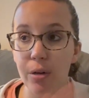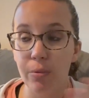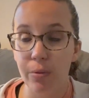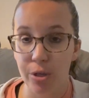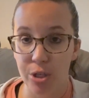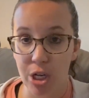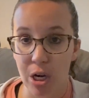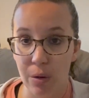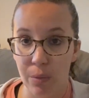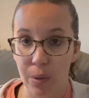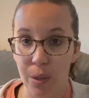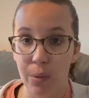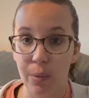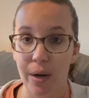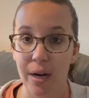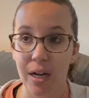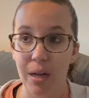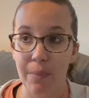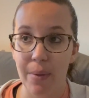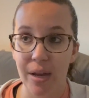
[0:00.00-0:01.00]
which I would
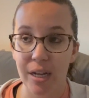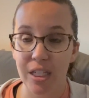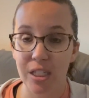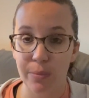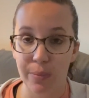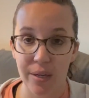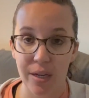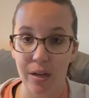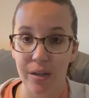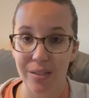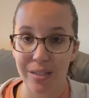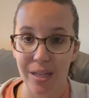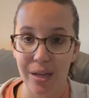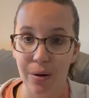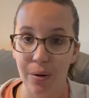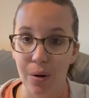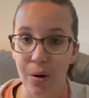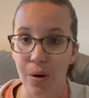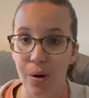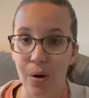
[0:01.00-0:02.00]
recommend because they are
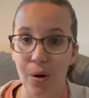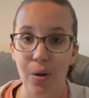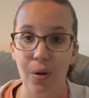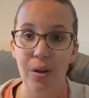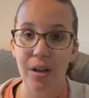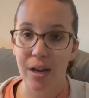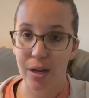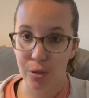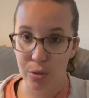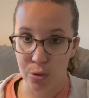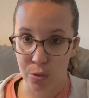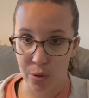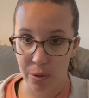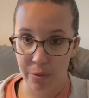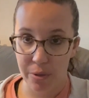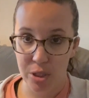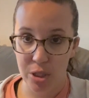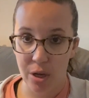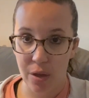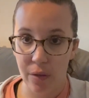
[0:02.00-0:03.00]
all next door to
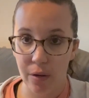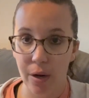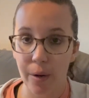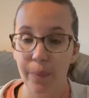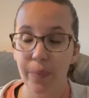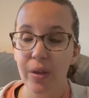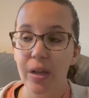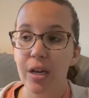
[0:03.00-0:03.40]
each other.